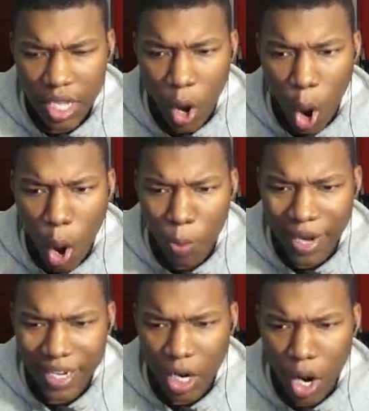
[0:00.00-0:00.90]
Yeah. Oh
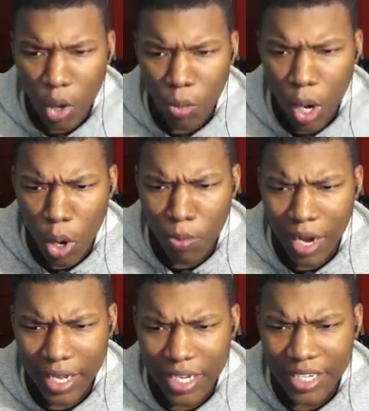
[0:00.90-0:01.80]
my. Oh. Oh
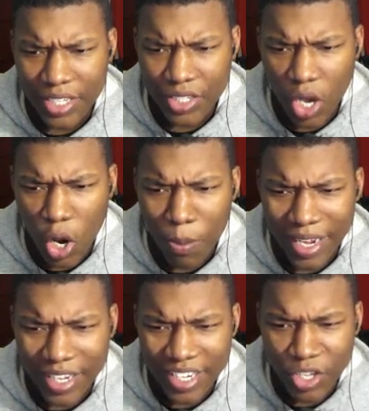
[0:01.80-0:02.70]
my goodness. Oh
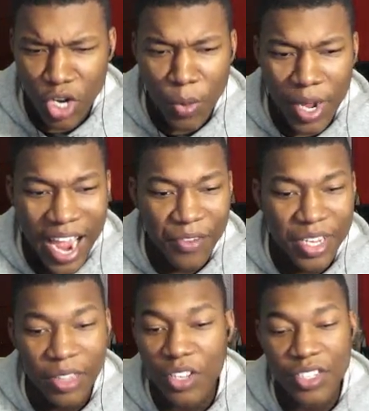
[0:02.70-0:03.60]
my good. You know what?
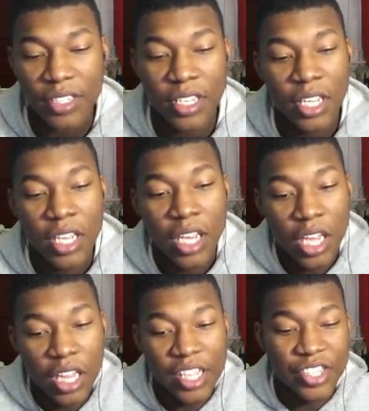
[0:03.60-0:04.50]
Every listen,
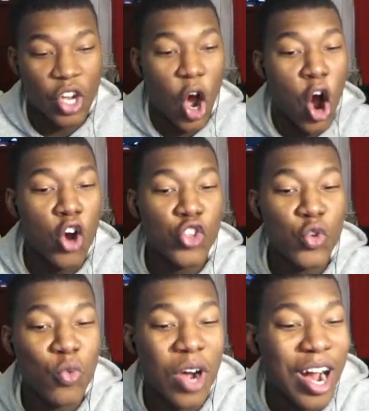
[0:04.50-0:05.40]
listen. All
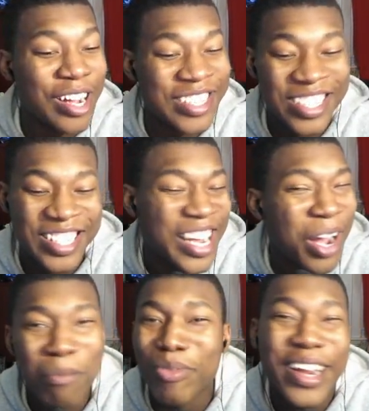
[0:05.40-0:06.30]
you uh
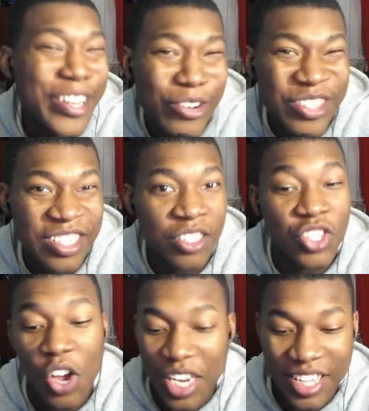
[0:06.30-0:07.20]
setup
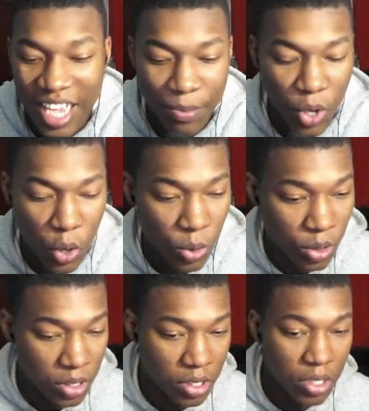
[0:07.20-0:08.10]
breakers, y'all need that, bro.
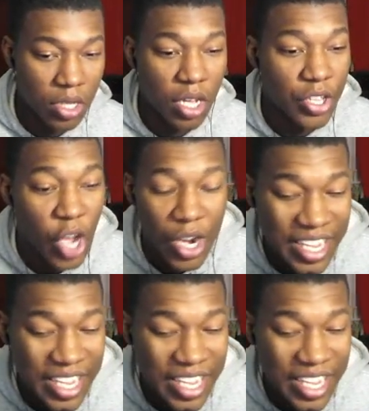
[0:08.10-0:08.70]
releasing that raid